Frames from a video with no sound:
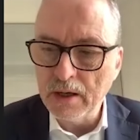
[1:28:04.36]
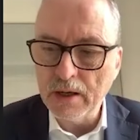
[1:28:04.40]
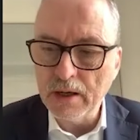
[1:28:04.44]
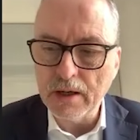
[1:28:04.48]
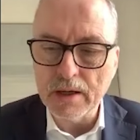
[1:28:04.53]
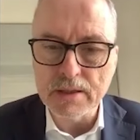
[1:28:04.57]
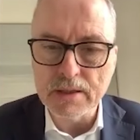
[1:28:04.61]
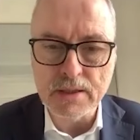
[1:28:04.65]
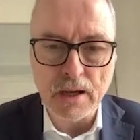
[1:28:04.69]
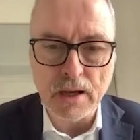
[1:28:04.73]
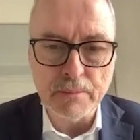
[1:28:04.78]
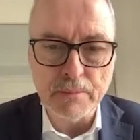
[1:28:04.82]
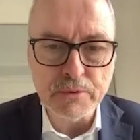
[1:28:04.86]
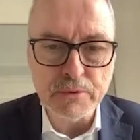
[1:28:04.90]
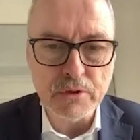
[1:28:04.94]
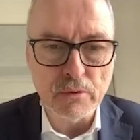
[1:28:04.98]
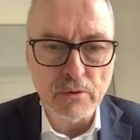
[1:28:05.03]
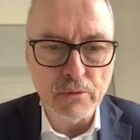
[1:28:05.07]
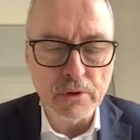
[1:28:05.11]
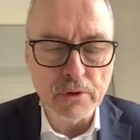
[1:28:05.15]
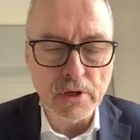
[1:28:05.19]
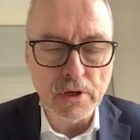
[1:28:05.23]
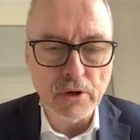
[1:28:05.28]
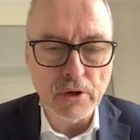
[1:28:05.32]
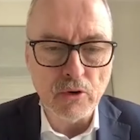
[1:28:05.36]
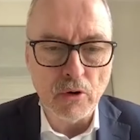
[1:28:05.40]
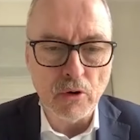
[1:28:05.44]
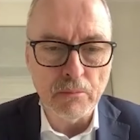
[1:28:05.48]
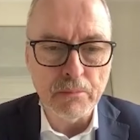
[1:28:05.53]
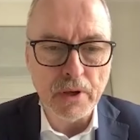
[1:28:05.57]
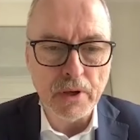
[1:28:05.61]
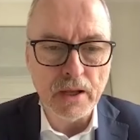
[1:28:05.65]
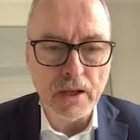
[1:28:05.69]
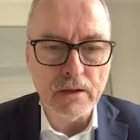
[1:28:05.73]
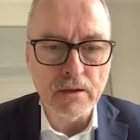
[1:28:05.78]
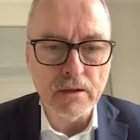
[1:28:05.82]
is absolutely
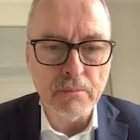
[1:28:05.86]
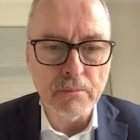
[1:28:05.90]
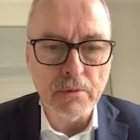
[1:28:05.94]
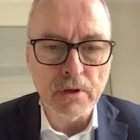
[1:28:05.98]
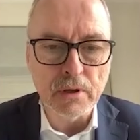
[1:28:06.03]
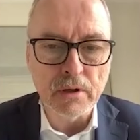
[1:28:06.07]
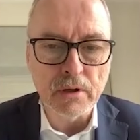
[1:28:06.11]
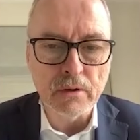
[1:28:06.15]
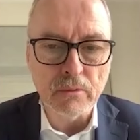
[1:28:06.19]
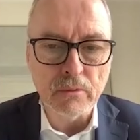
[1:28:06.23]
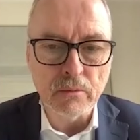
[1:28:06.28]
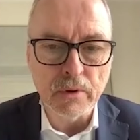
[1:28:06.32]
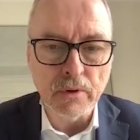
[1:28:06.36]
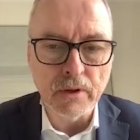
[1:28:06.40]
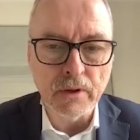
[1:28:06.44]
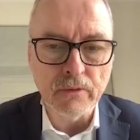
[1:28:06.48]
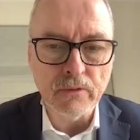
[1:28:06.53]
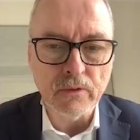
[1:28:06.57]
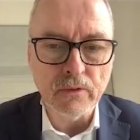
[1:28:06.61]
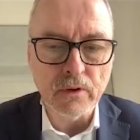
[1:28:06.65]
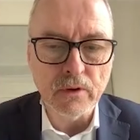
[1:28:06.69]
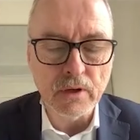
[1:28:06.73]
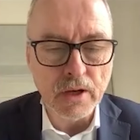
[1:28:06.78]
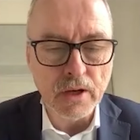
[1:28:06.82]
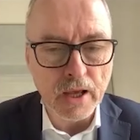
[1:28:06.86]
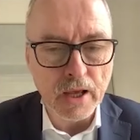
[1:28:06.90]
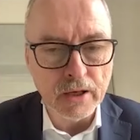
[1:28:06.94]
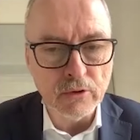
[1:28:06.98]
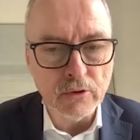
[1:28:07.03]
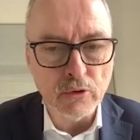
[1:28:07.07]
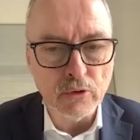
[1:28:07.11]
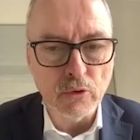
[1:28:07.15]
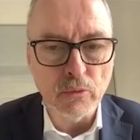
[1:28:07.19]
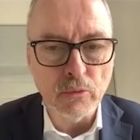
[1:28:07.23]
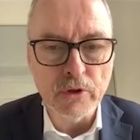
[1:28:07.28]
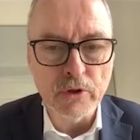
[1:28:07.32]
compatible with
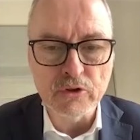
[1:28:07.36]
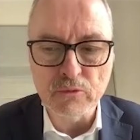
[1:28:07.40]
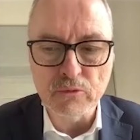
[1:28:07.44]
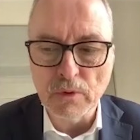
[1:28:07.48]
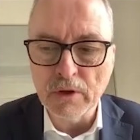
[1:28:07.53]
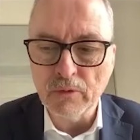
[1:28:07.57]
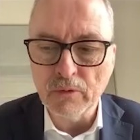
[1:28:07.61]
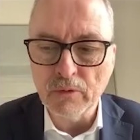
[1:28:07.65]
NATO, which will